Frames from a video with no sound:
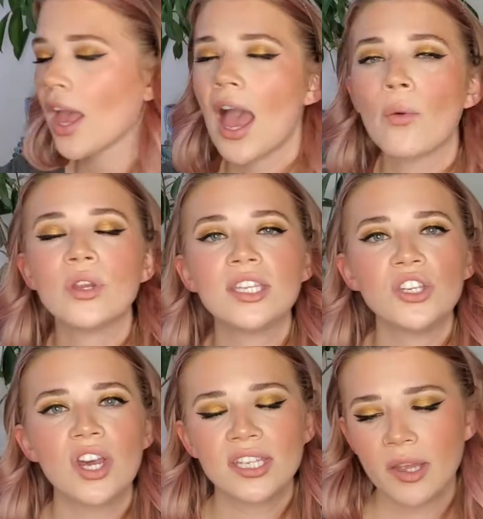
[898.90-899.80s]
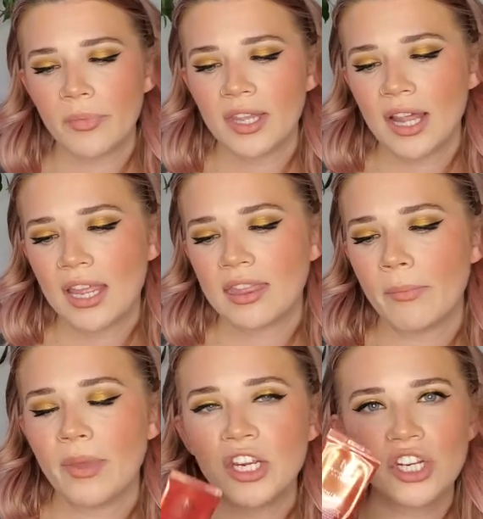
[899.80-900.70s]
I would suggest something like the
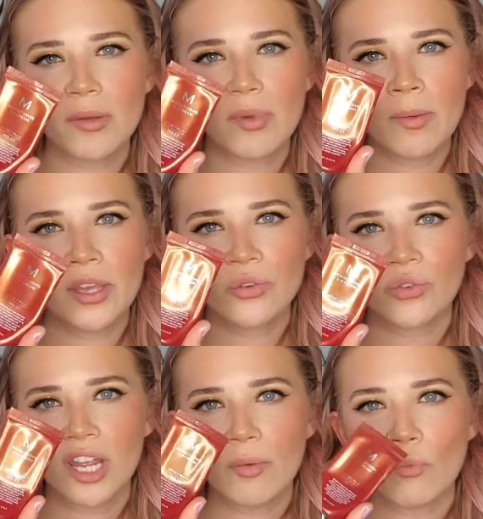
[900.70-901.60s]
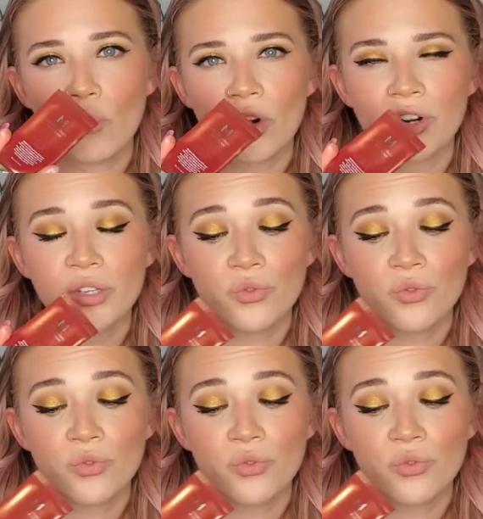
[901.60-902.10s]
Mishi BB cream where it's